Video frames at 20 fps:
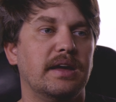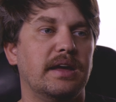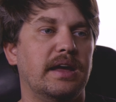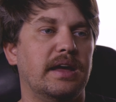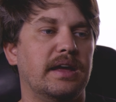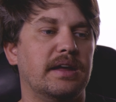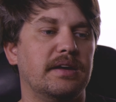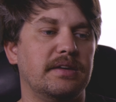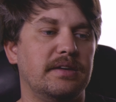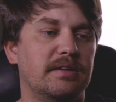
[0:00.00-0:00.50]

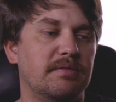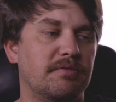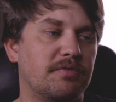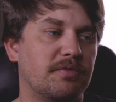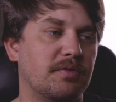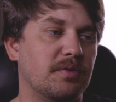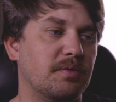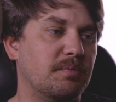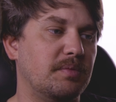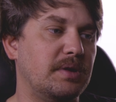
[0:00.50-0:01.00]
And
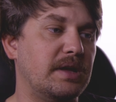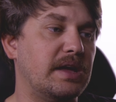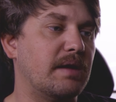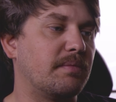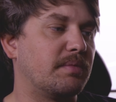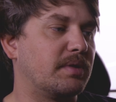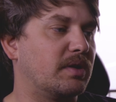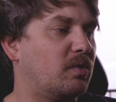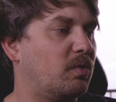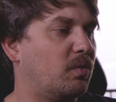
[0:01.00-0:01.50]
for me,
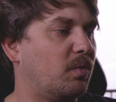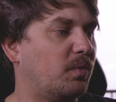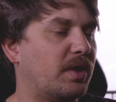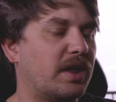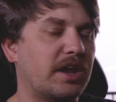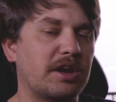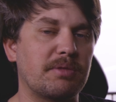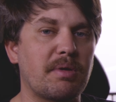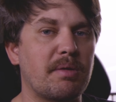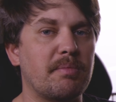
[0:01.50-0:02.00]
I'm going to hold
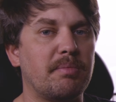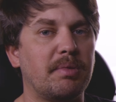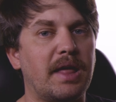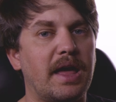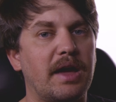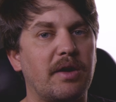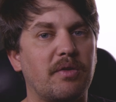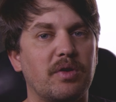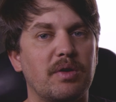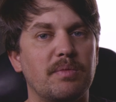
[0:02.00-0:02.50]
on to my
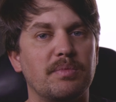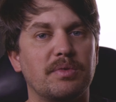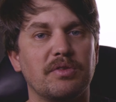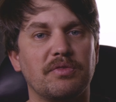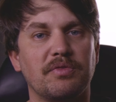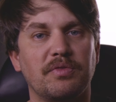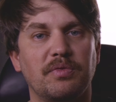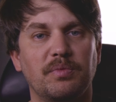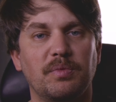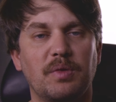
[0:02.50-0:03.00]
black rims
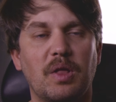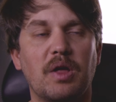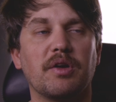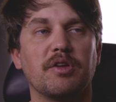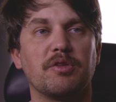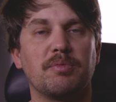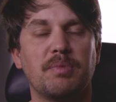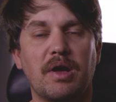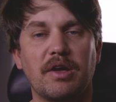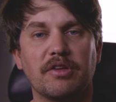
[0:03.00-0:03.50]
as long
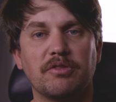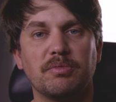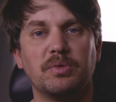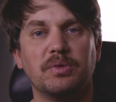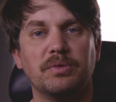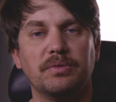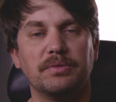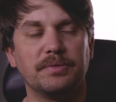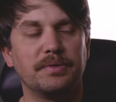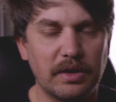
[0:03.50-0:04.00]
as
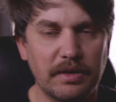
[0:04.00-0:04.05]
possible.